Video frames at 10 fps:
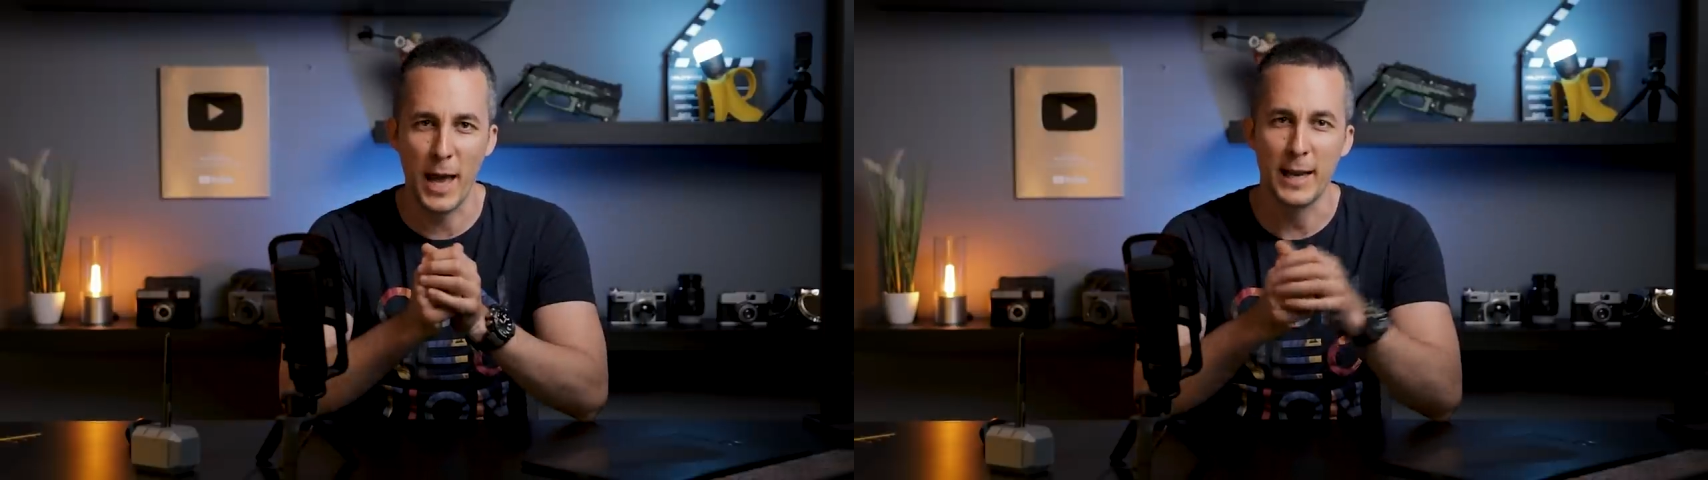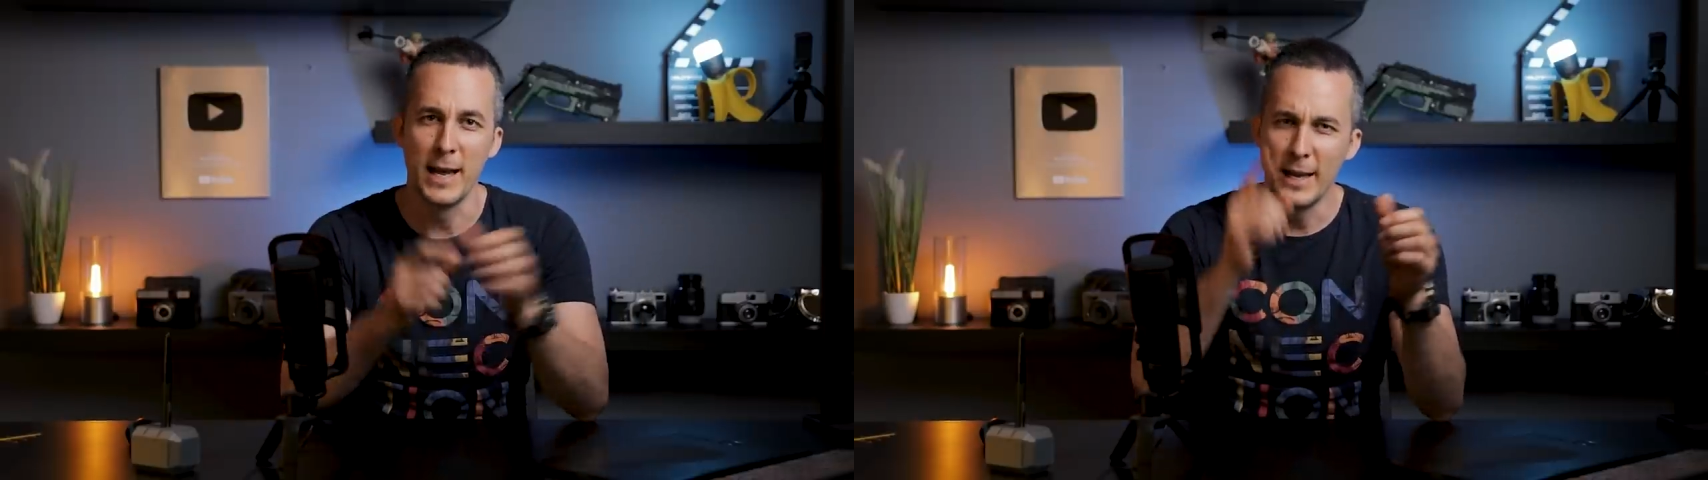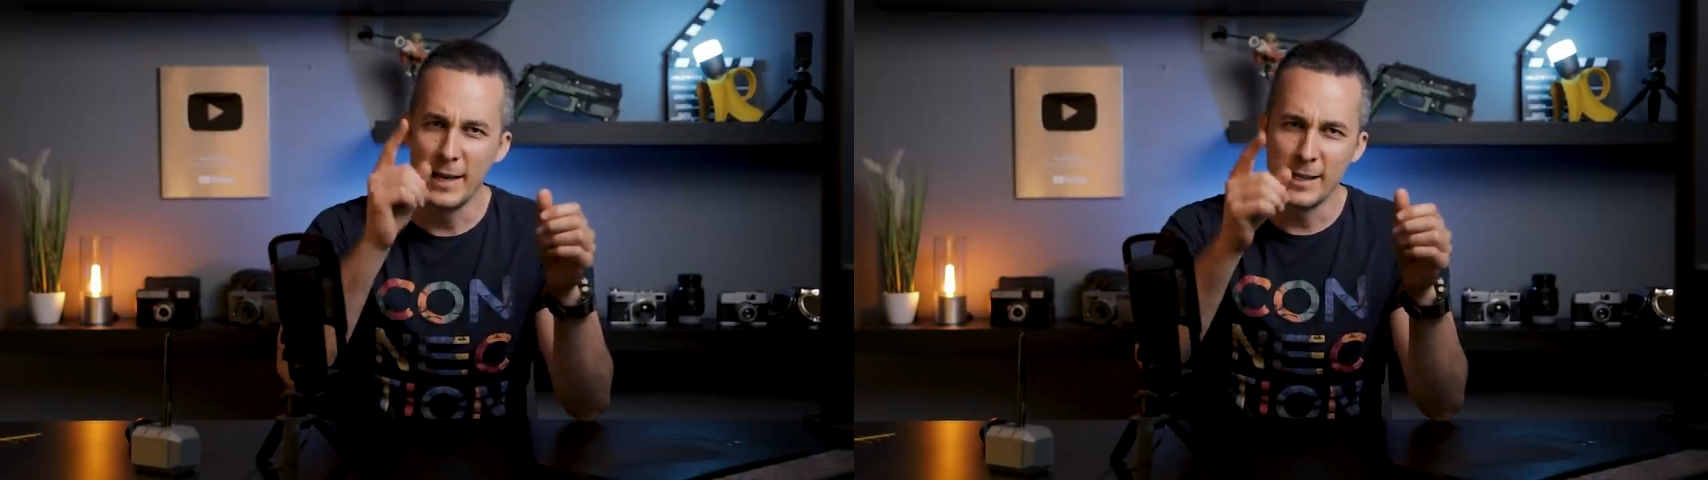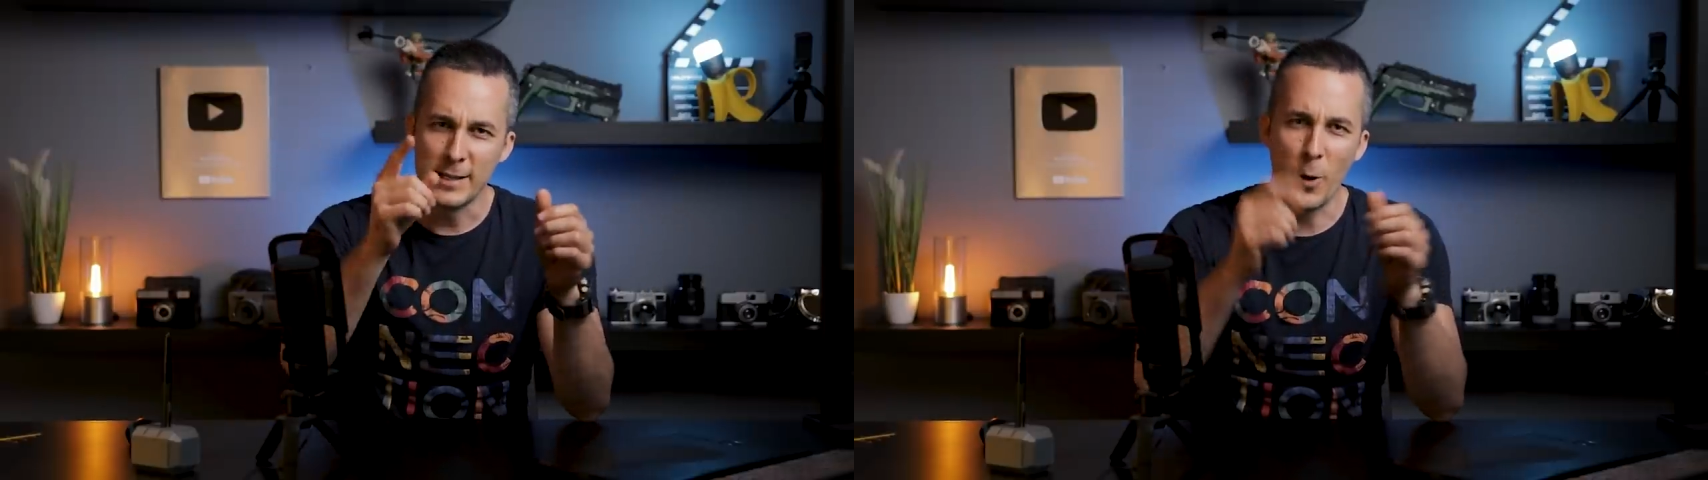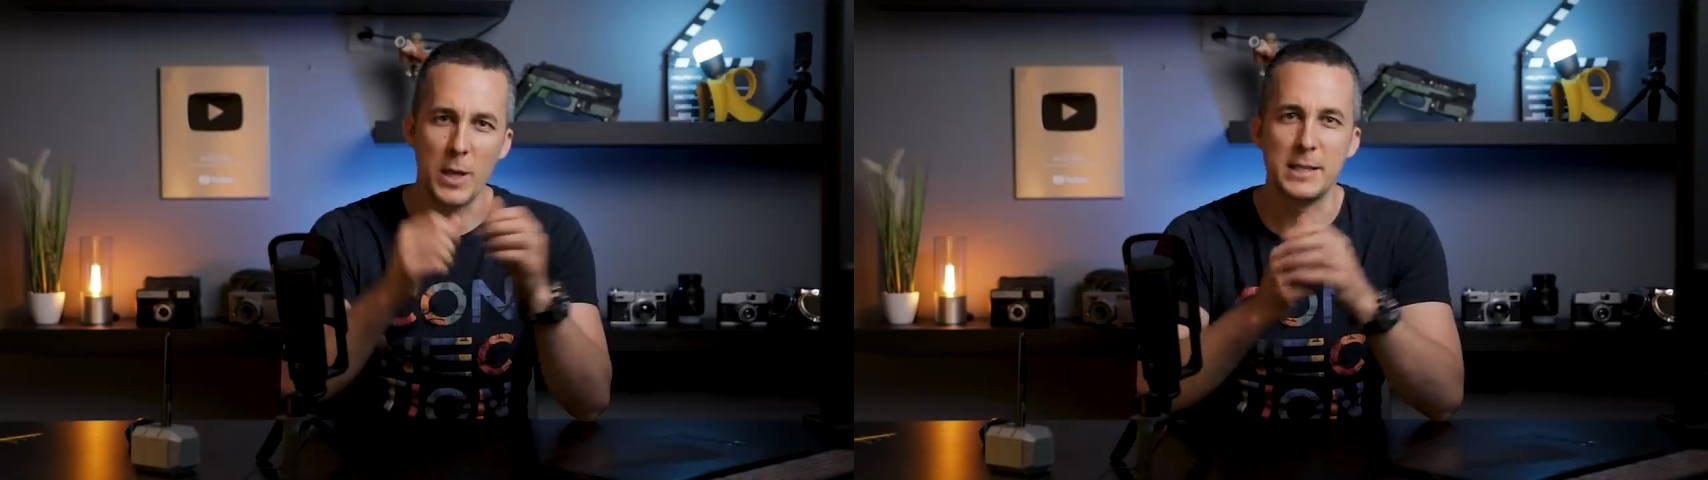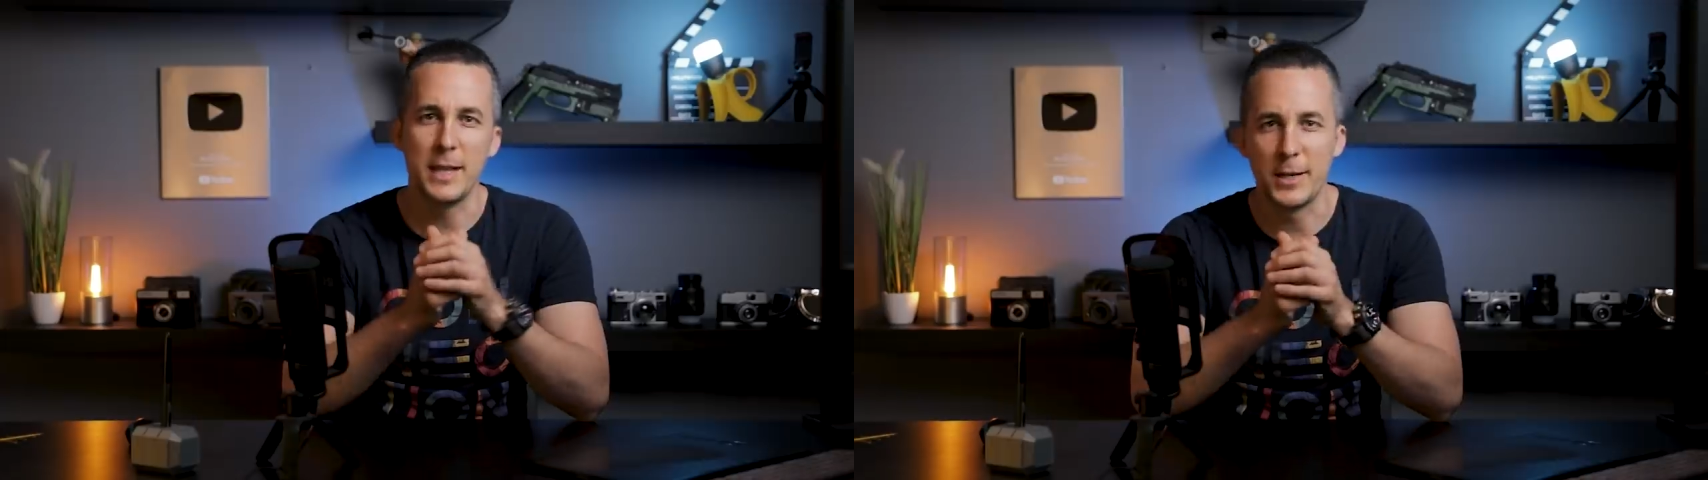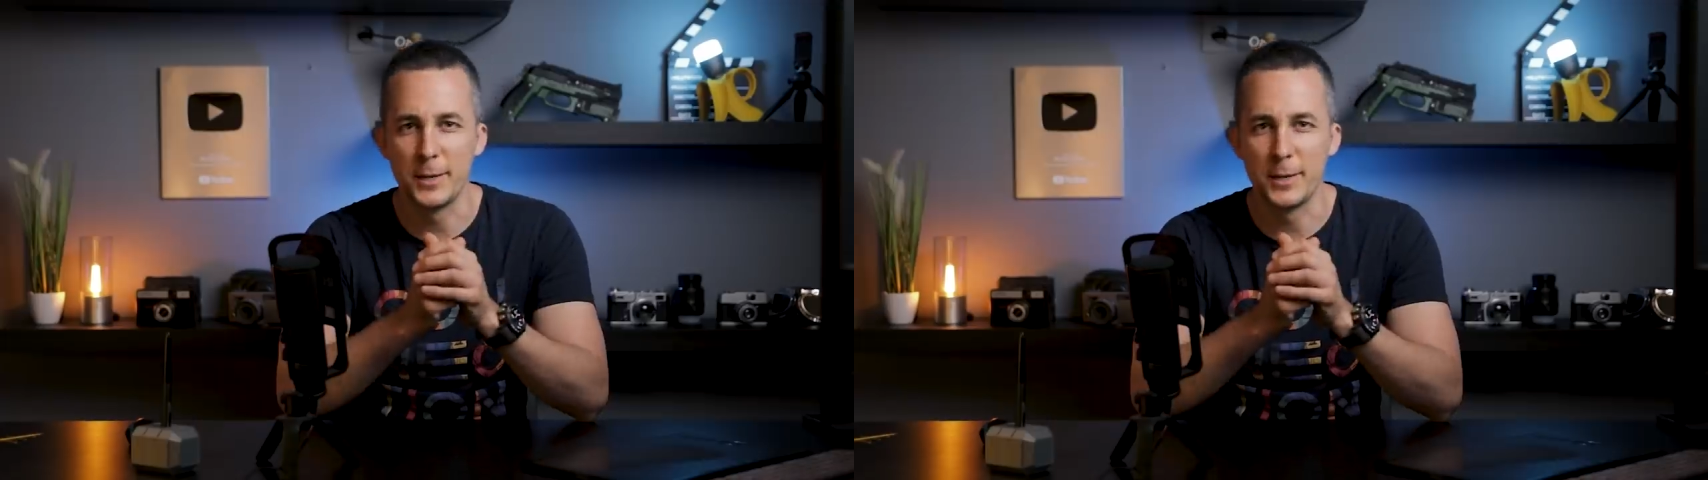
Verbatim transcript: like. So let's start.